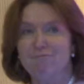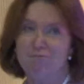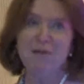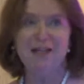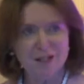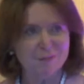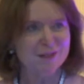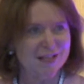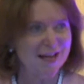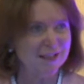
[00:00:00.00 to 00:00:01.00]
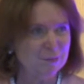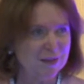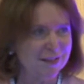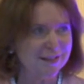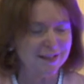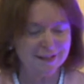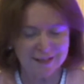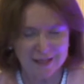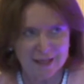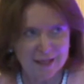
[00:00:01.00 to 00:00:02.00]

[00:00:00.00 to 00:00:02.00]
medium-sized businesses.